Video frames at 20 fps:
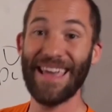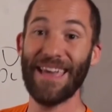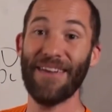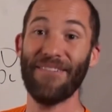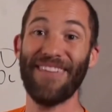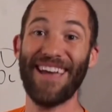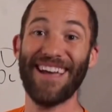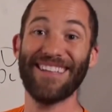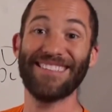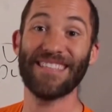
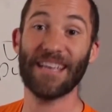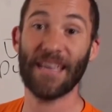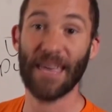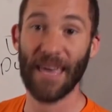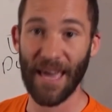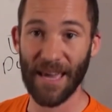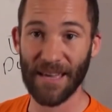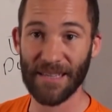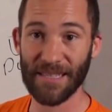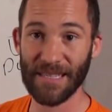If that's the
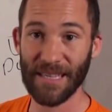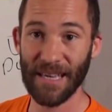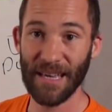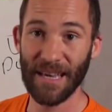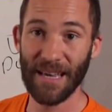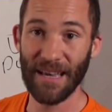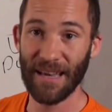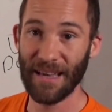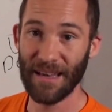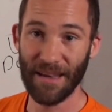case,
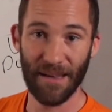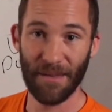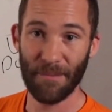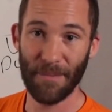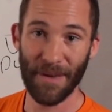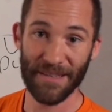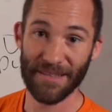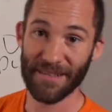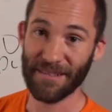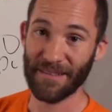
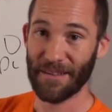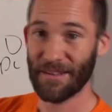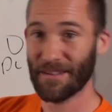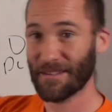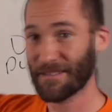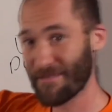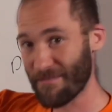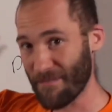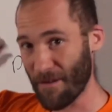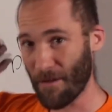then basically you
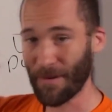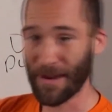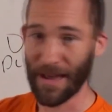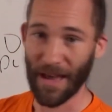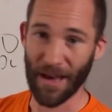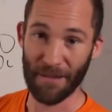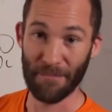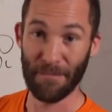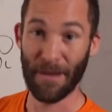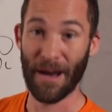just throw it
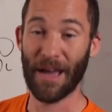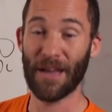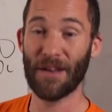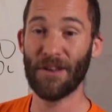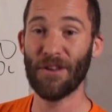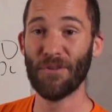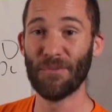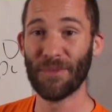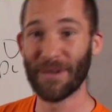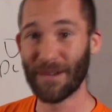out and buy a
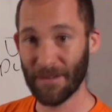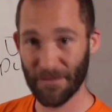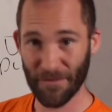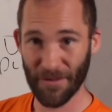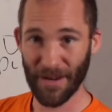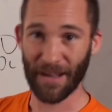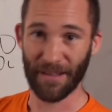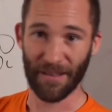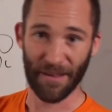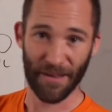new one. And
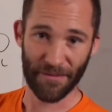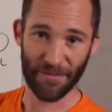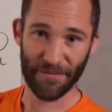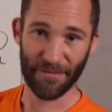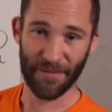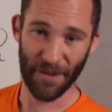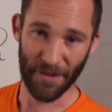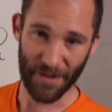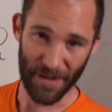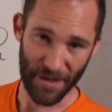frankly, if
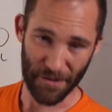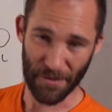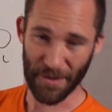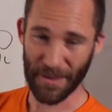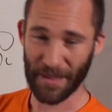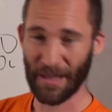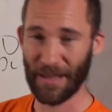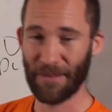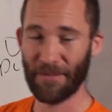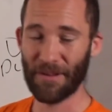you're dealing
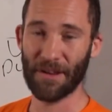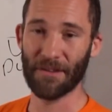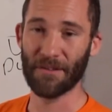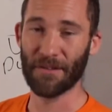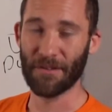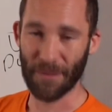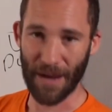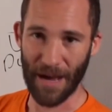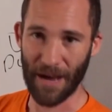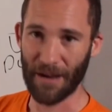with an
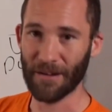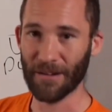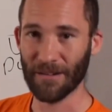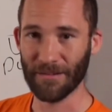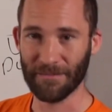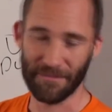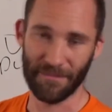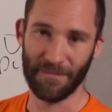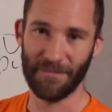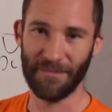11-year-old
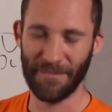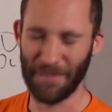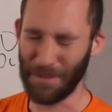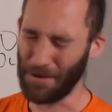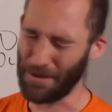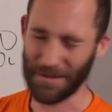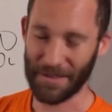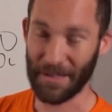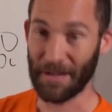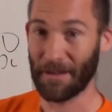router,
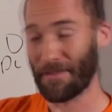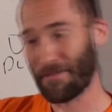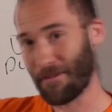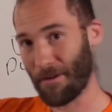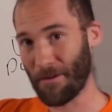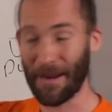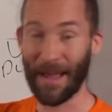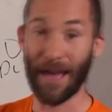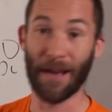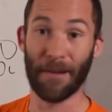you just need to
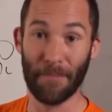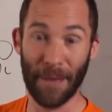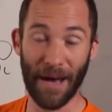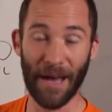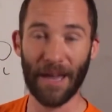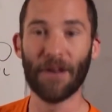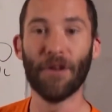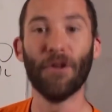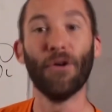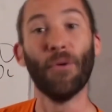throw it out and
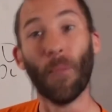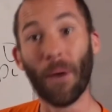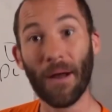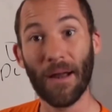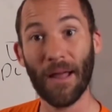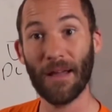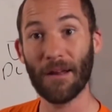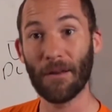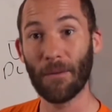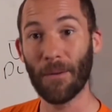buy a new
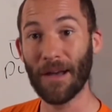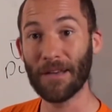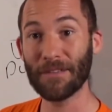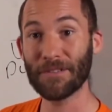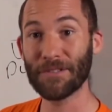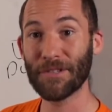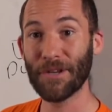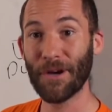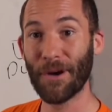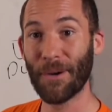one anyway.
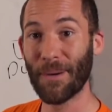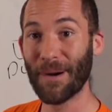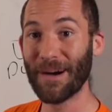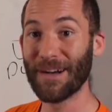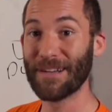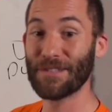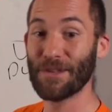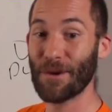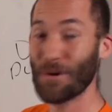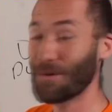
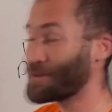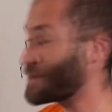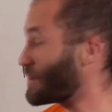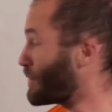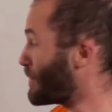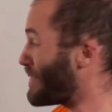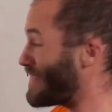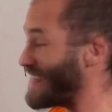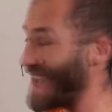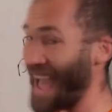So
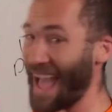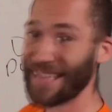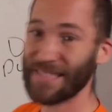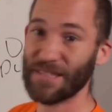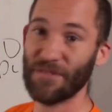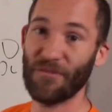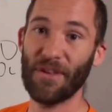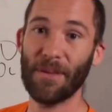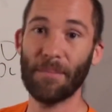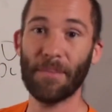
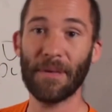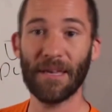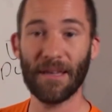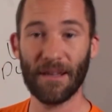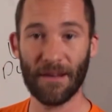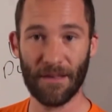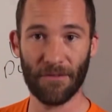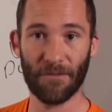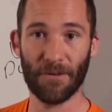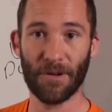that's
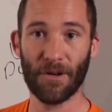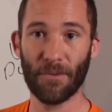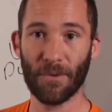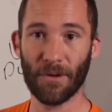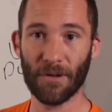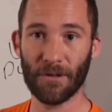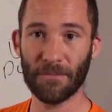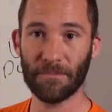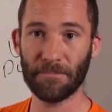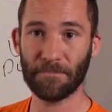VPN in the real
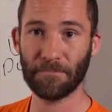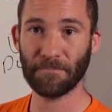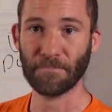world.